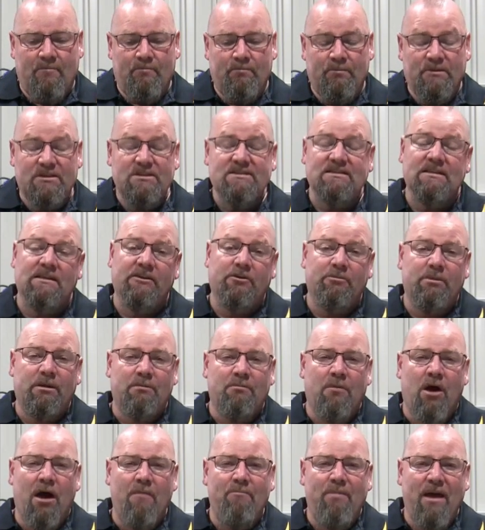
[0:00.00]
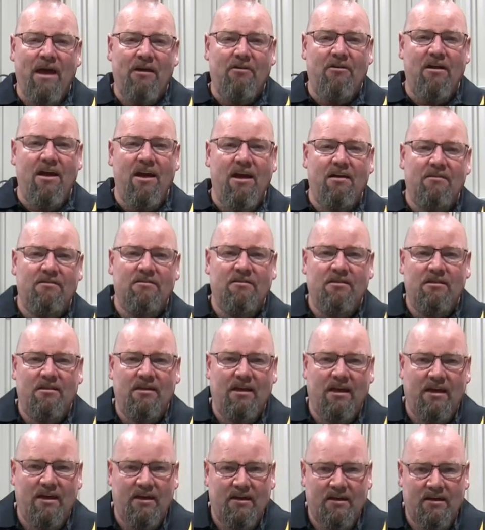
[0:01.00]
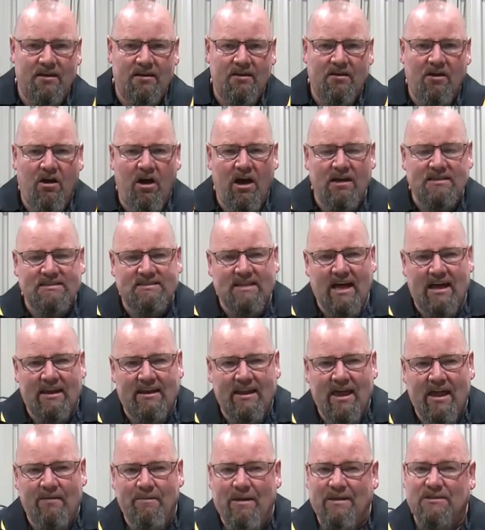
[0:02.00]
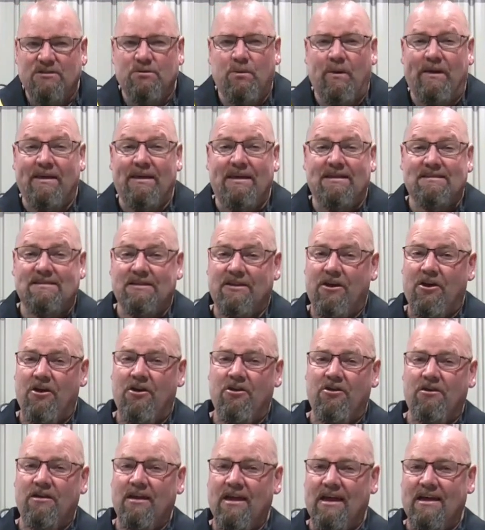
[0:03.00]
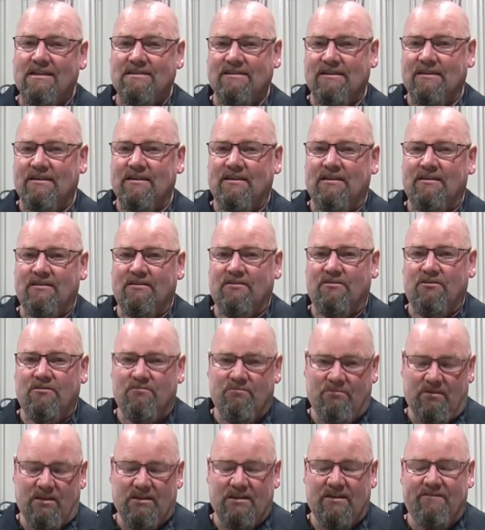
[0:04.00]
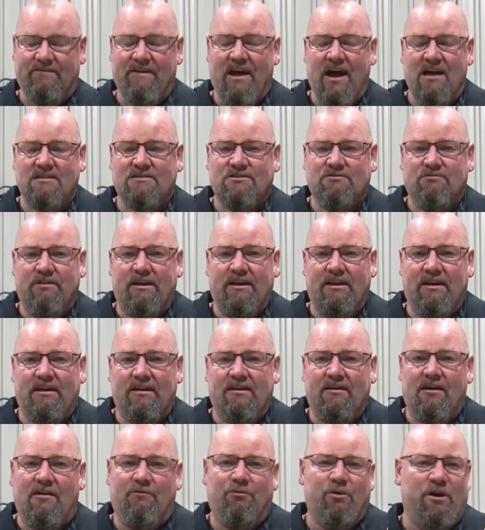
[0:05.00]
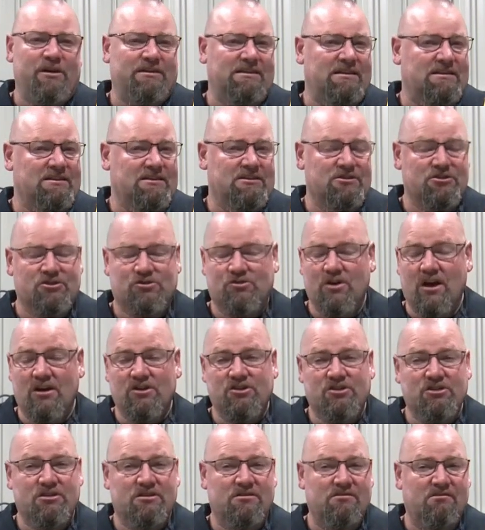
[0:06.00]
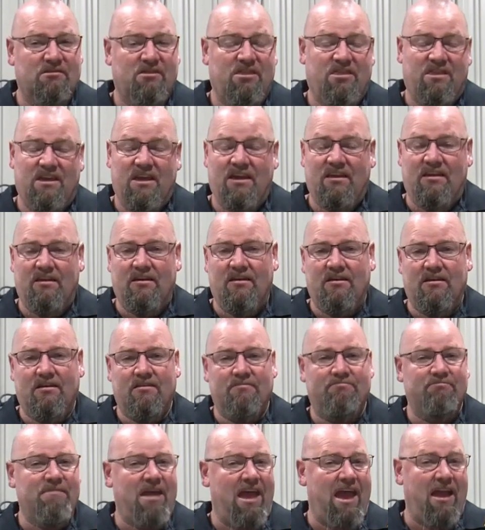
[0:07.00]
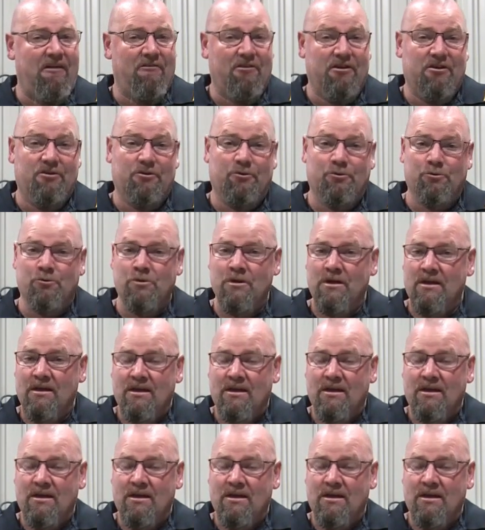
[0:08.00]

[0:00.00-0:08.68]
Just a little bit of my background. I started out about 20 years ago as an advanced rigger. I've worked in construction, theatre, aerial,